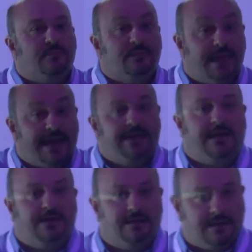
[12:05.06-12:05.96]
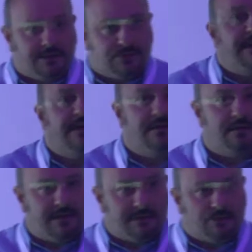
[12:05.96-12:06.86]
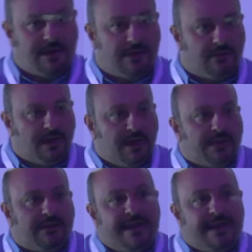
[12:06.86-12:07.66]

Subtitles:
lighting as well. Lighting can